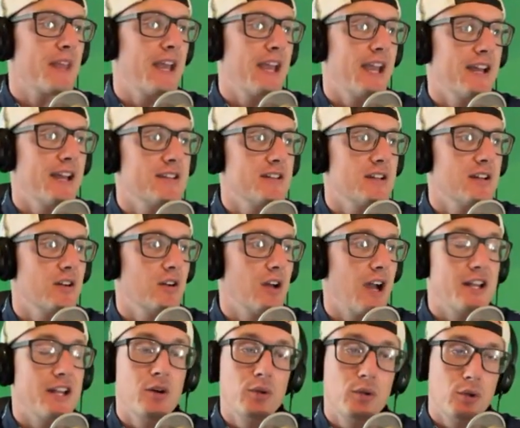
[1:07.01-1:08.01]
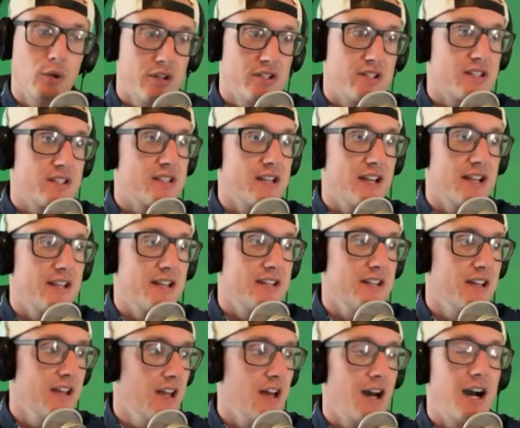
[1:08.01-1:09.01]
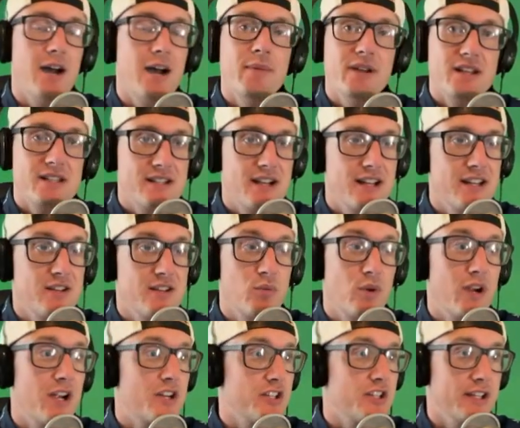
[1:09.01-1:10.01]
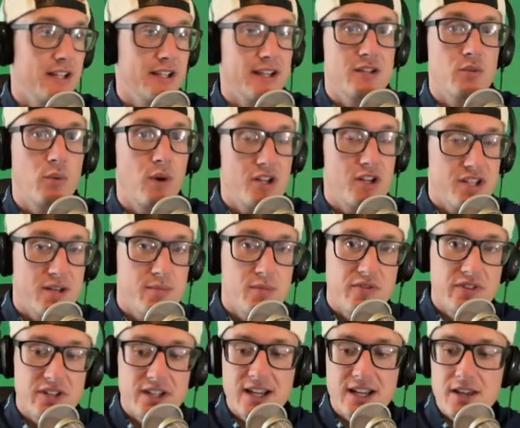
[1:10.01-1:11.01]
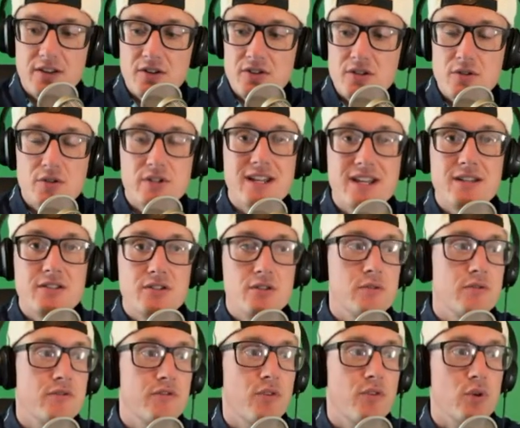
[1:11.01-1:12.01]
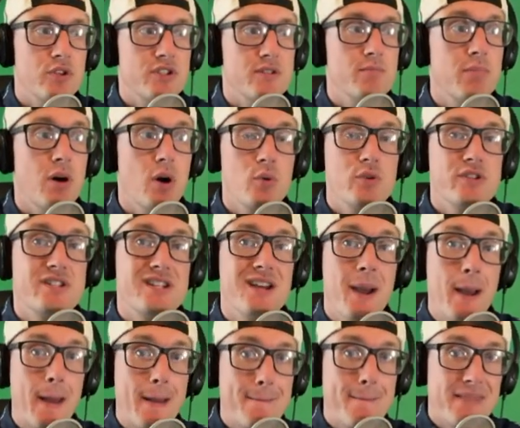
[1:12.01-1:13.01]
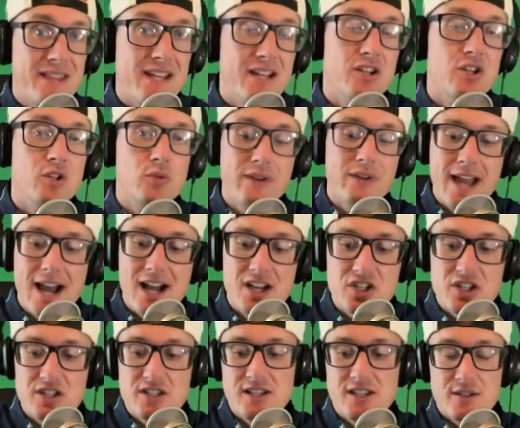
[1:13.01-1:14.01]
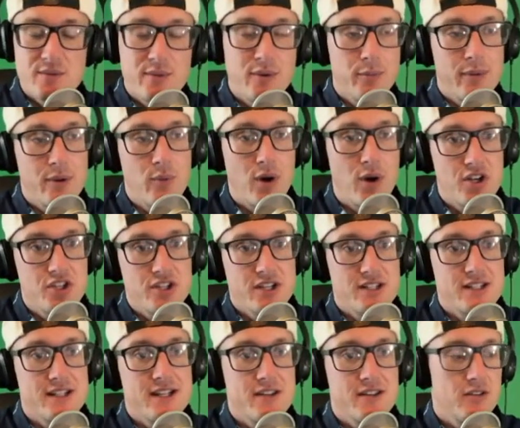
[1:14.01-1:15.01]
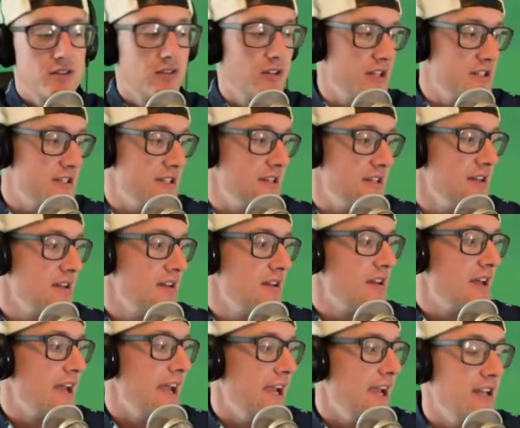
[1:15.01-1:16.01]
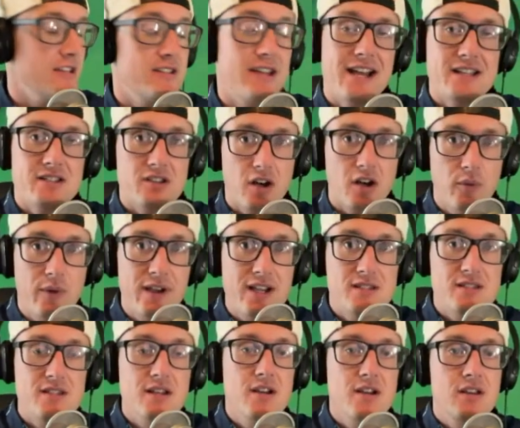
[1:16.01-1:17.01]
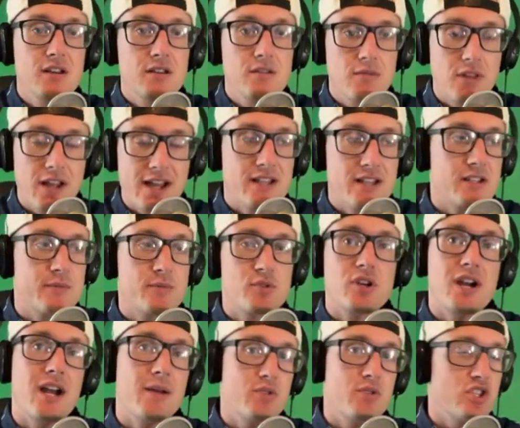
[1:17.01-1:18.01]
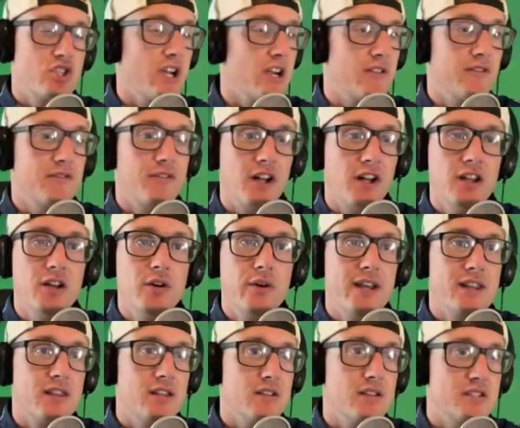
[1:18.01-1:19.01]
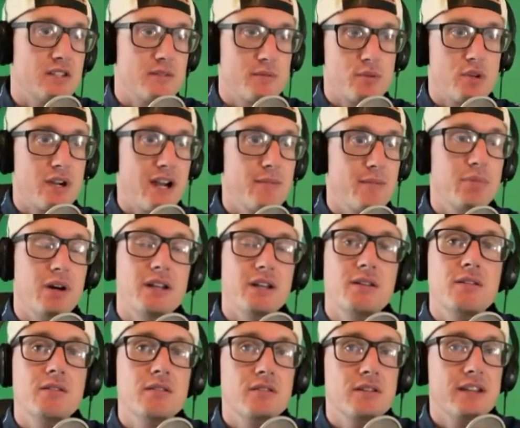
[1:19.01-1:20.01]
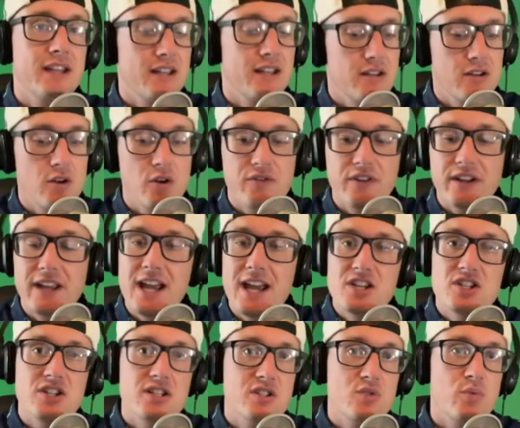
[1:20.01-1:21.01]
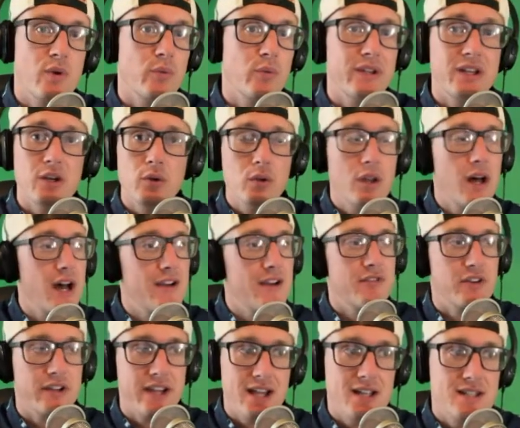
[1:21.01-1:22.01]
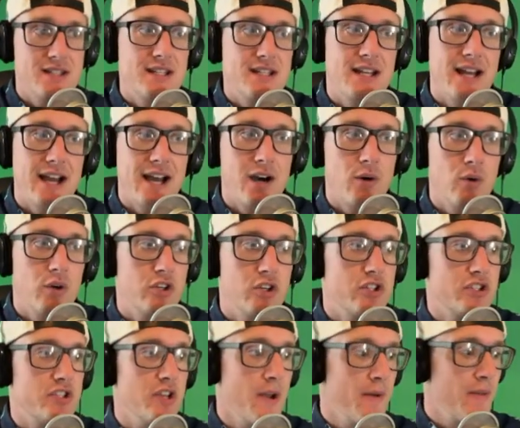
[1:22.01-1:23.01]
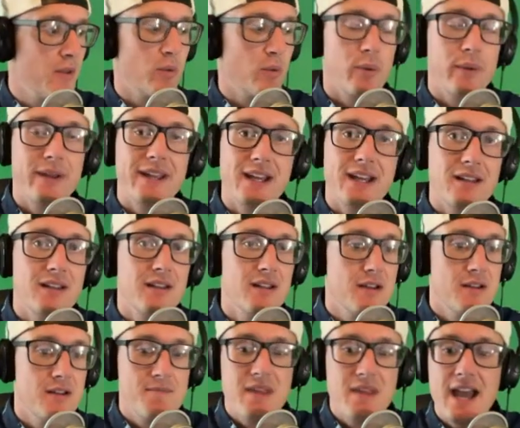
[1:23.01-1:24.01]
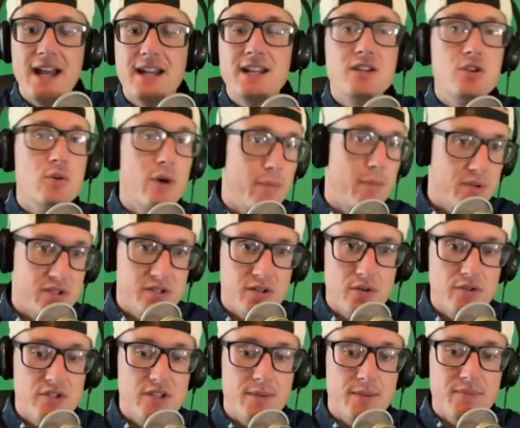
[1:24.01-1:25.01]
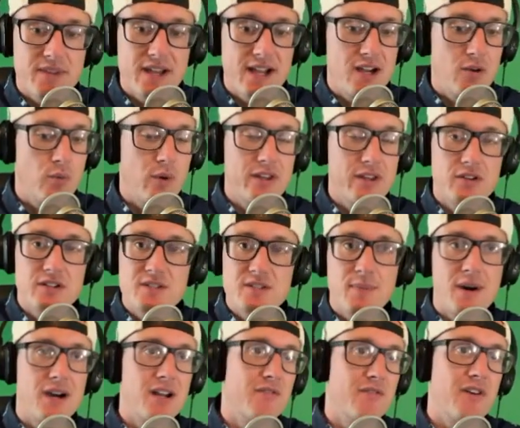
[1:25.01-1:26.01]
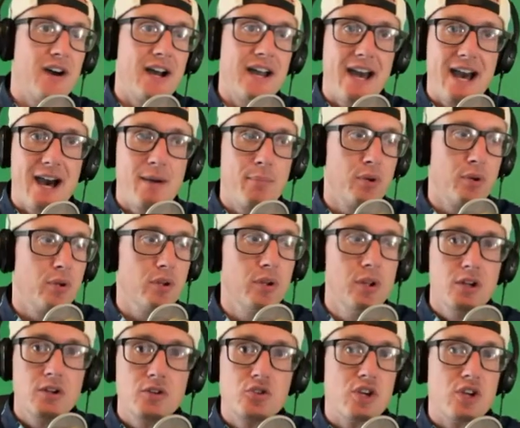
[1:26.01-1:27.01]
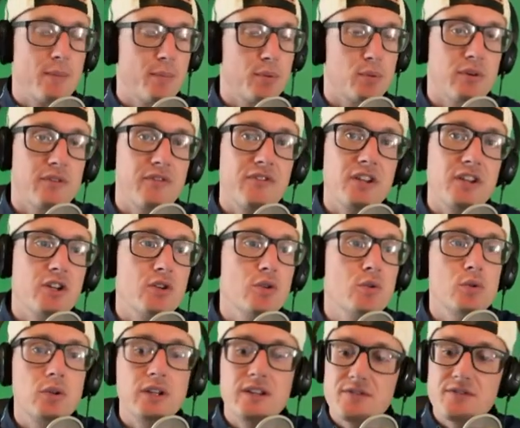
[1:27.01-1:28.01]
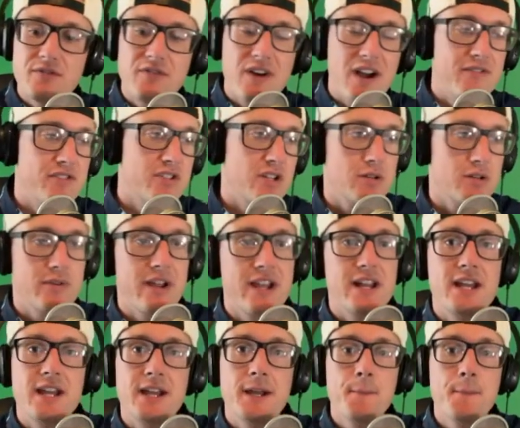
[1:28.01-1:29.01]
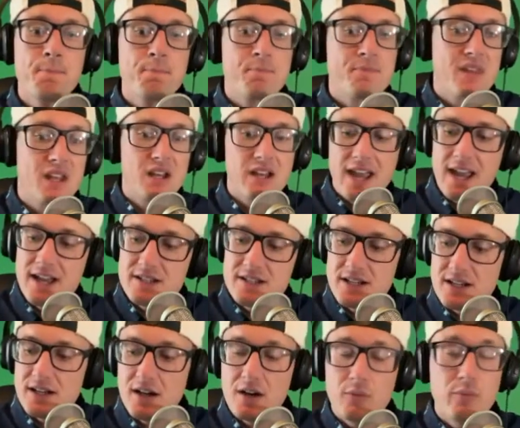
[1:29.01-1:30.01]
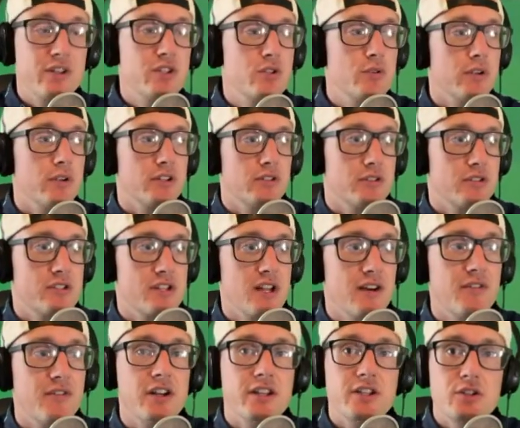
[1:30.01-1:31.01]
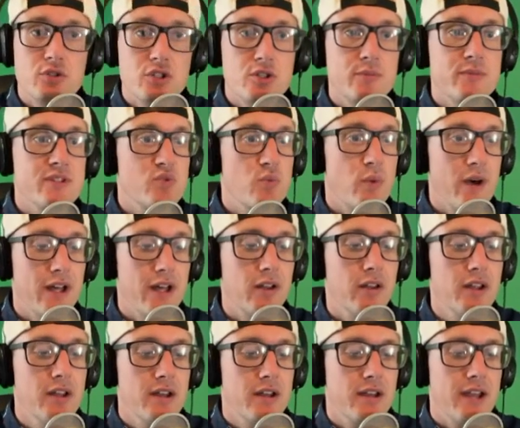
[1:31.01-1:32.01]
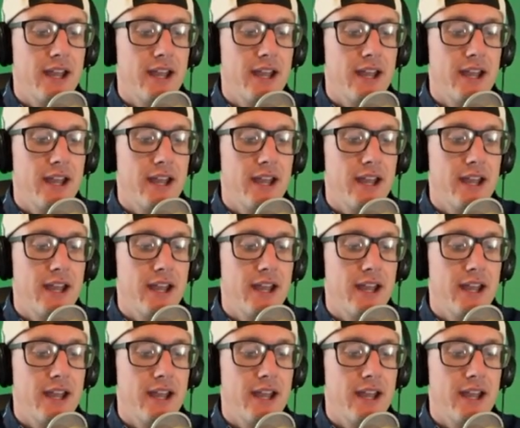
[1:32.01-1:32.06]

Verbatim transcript: And uh, I know Lauren's excited. I'm excited. We're actually going to get to watch that movie together. So stay tuned for some post theater reactions as we will be watching it together in London. And as always, like, subscribe, share, follow, hit the subscribe button, get notifications when we go live for Cantina hours, when we get any new episodes up there, whether it's Spotify, Apple, drop a review, leave a five star rating. And uh, uh we do your stuff on YouTube as well.